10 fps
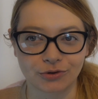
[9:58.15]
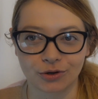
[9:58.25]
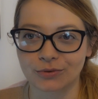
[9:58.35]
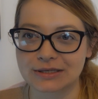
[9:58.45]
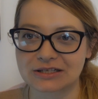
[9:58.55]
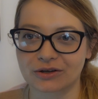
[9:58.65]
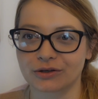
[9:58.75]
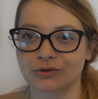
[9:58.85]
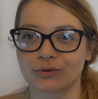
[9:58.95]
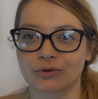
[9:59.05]
You're always
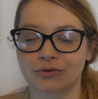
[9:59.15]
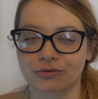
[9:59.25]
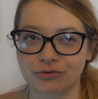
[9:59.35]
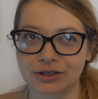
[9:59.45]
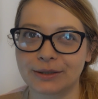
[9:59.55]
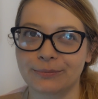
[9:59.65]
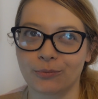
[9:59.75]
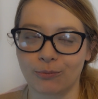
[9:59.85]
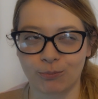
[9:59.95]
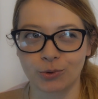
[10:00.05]
going to look really
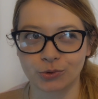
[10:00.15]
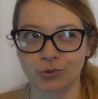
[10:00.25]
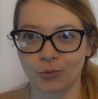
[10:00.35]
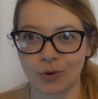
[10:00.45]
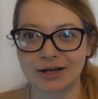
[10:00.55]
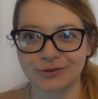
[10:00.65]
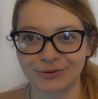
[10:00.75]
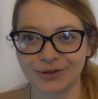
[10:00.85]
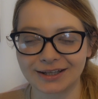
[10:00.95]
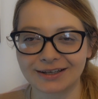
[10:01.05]
put well
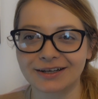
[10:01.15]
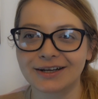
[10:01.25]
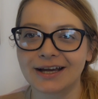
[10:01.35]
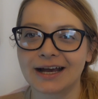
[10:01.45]
together,